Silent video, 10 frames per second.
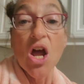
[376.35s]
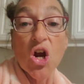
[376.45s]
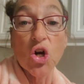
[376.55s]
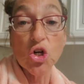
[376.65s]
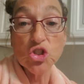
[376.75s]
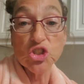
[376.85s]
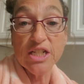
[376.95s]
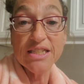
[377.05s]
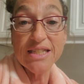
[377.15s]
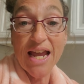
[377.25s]

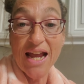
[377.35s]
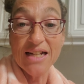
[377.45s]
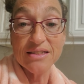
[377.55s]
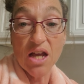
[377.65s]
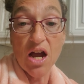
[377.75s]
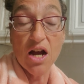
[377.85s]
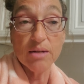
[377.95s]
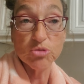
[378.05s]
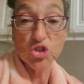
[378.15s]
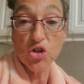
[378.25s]
Hershey's has
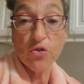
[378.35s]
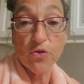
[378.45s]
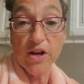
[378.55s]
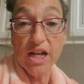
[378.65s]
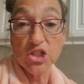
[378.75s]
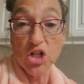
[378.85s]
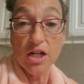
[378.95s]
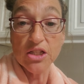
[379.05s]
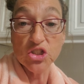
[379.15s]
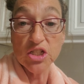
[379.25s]
sugar-free
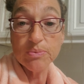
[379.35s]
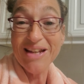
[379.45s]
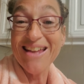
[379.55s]
chocolate chips.